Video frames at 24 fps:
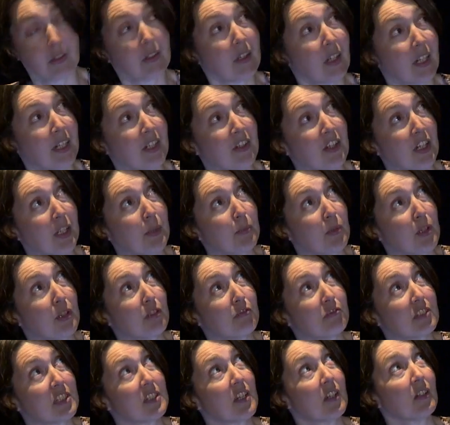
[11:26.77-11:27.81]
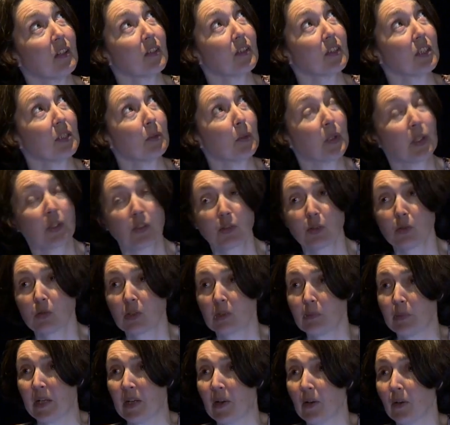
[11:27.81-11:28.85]
in terms of the results, I want to talk
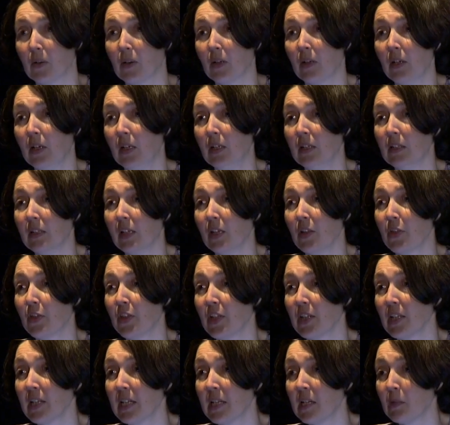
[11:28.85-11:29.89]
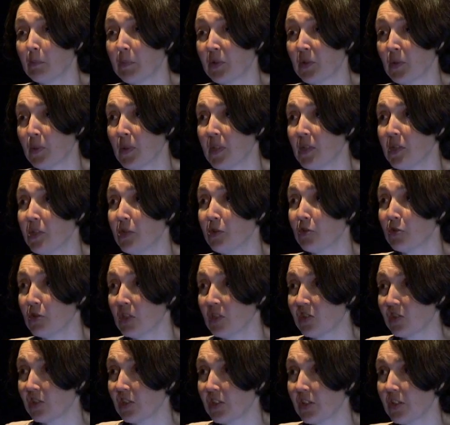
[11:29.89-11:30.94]
about the link between
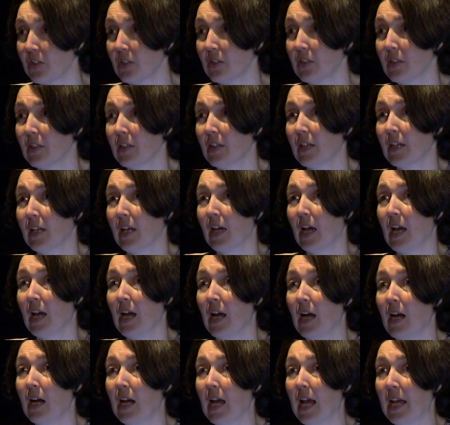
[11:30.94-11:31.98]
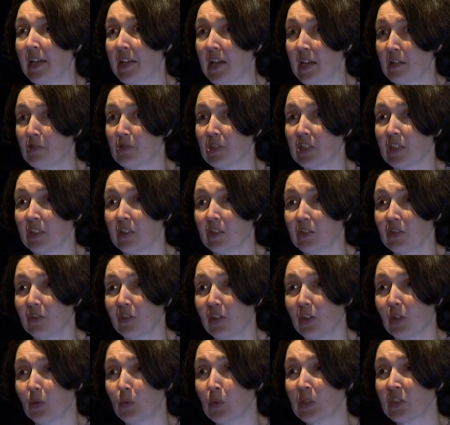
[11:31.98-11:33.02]
nutrition uh, and
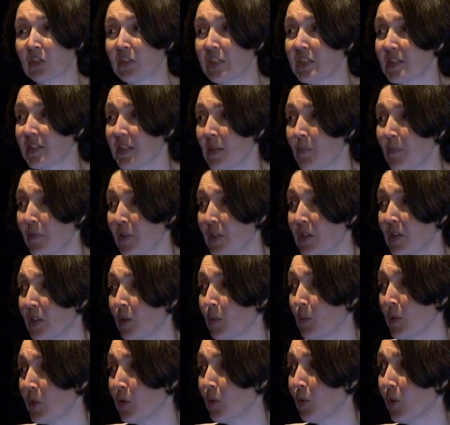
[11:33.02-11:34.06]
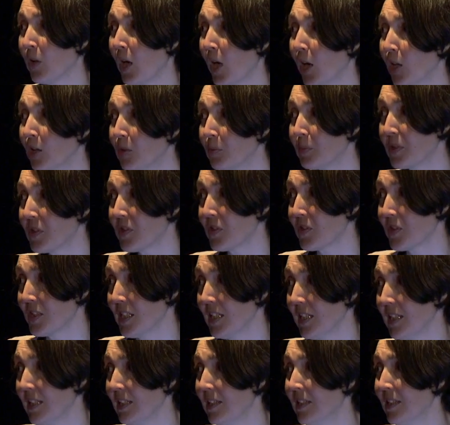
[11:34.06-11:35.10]
agriculture, which is something that we all hope to
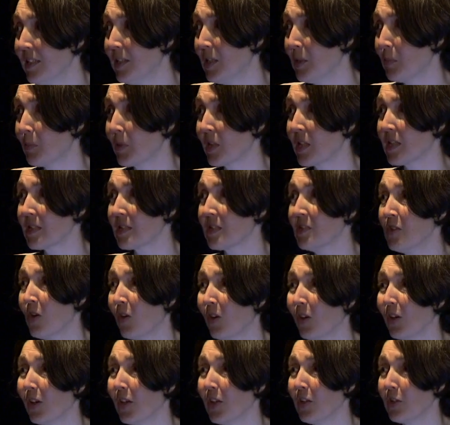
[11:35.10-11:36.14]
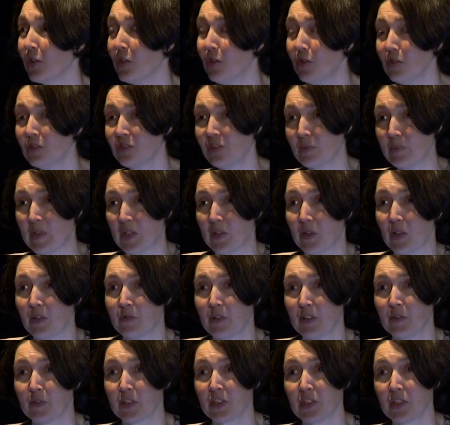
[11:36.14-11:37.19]
see, but there's not a huge amount of
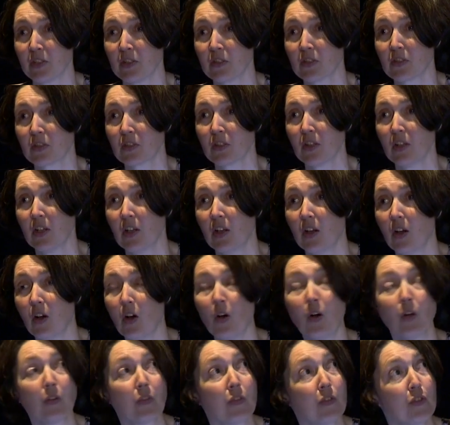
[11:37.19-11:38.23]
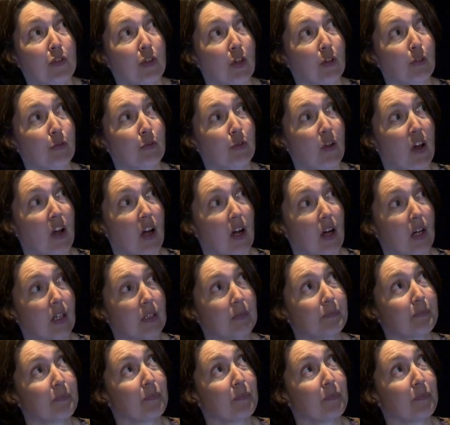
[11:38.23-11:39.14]
evidence on so far.